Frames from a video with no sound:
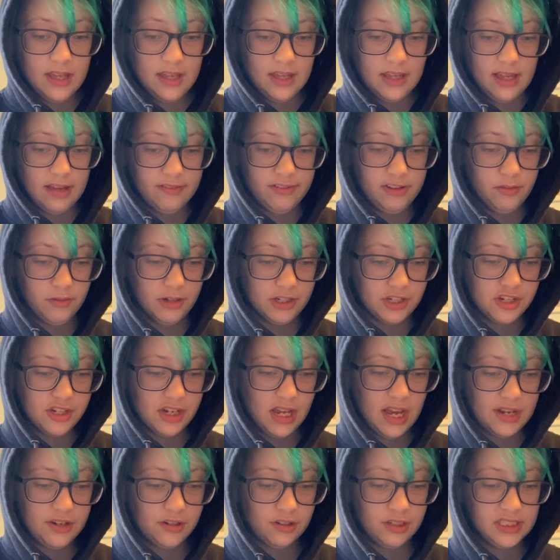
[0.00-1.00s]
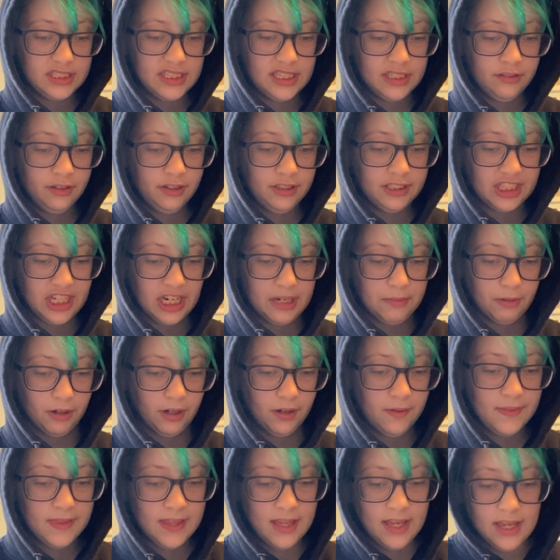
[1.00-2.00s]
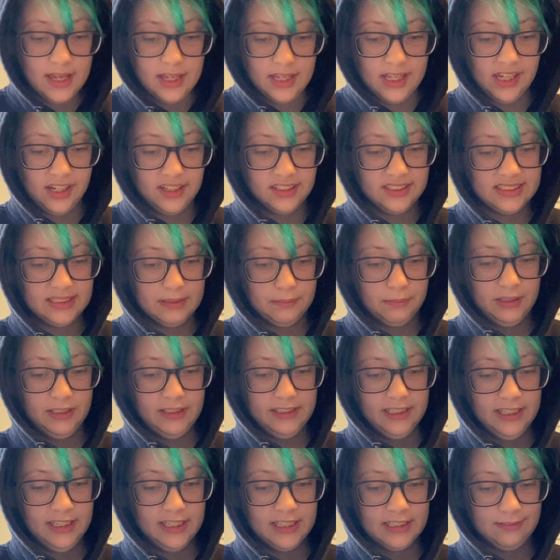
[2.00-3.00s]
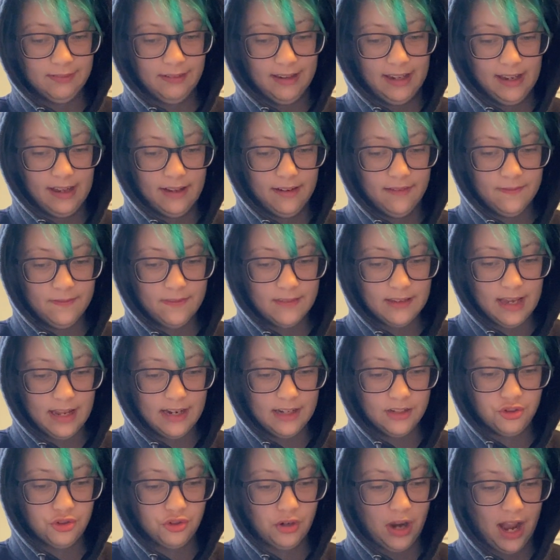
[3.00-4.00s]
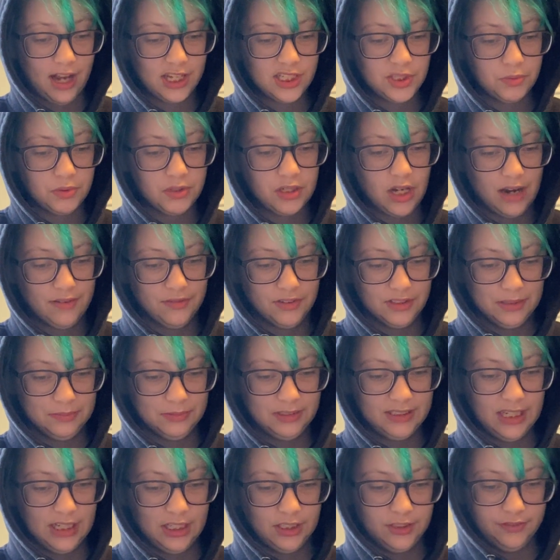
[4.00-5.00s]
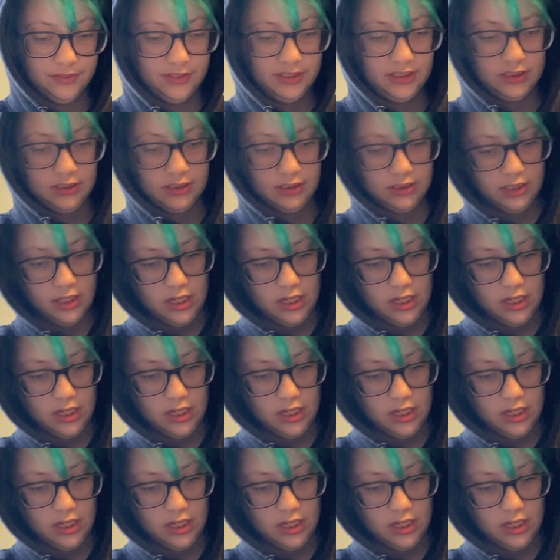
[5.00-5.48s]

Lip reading: If he wished to enter a secret chamber, he could simply dig his way in, and his tracks would cover themselves.